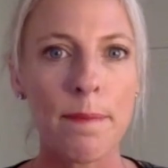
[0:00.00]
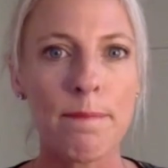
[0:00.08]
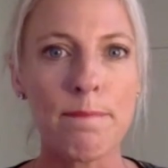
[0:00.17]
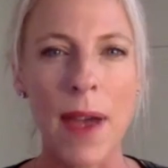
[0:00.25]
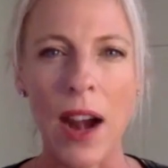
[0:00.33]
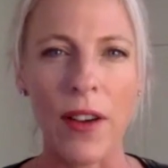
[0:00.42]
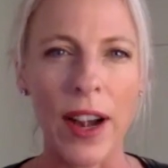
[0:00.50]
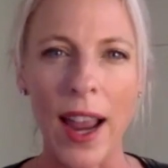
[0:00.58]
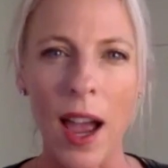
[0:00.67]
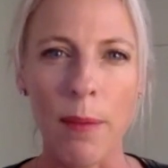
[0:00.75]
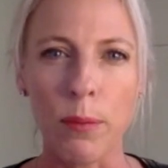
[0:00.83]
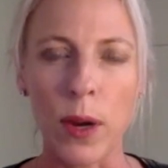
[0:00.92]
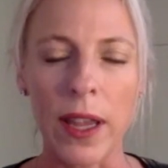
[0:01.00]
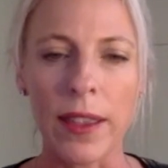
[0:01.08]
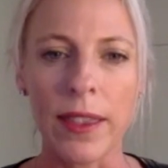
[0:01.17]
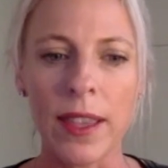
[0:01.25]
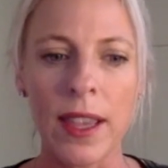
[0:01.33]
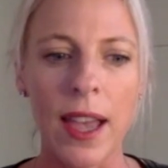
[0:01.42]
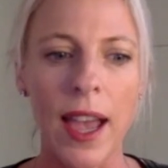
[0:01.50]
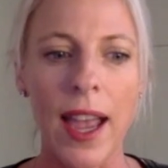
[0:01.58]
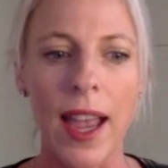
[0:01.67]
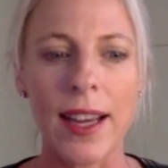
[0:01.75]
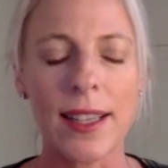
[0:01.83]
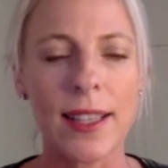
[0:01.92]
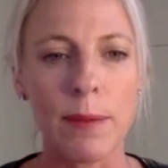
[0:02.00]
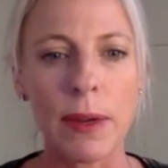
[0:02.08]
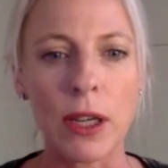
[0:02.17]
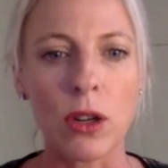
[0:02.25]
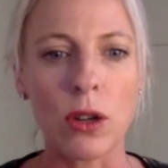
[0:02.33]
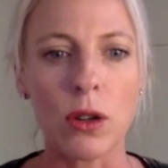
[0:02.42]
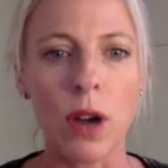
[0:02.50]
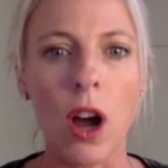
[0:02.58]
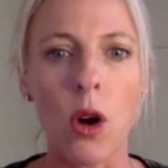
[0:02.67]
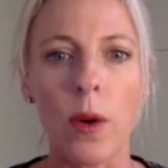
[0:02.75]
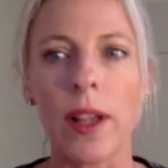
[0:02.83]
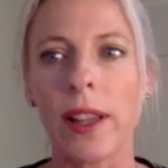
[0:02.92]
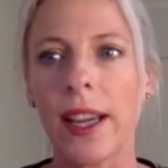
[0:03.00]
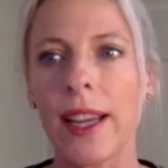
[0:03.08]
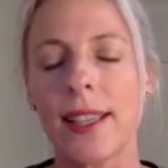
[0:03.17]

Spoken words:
marry up with a typical, oh, well,